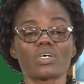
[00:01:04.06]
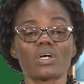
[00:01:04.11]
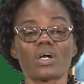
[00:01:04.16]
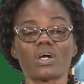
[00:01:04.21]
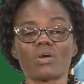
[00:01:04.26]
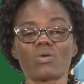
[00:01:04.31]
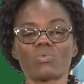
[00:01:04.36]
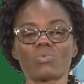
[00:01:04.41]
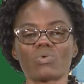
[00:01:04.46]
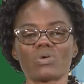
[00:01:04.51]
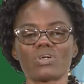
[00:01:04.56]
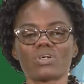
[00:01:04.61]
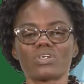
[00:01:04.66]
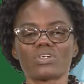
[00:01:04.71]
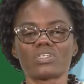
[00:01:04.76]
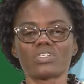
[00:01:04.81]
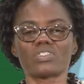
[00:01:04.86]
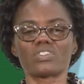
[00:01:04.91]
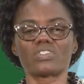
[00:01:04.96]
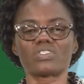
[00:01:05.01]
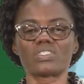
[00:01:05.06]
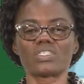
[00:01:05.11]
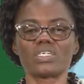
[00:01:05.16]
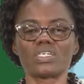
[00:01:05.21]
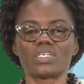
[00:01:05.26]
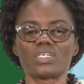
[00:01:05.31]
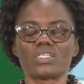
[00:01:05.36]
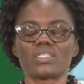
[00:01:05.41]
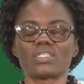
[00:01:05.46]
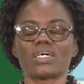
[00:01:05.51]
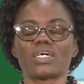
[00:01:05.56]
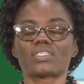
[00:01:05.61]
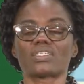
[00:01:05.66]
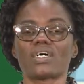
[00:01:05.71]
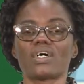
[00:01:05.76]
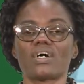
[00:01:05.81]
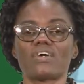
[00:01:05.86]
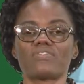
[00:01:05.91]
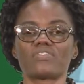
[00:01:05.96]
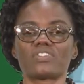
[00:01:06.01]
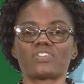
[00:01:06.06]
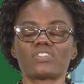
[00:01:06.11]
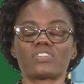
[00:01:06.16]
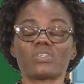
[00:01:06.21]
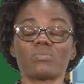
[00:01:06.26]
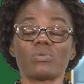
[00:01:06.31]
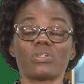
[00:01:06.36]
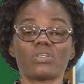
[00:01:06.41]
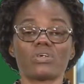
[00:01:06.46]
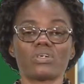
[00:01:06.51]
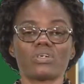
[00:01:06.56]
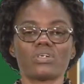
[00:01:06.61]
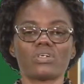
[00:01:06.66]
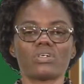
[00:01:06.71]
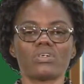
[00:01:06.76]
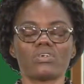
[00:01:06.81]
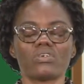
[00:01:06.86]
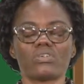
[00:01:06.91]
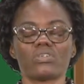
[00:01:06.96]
are words that have similar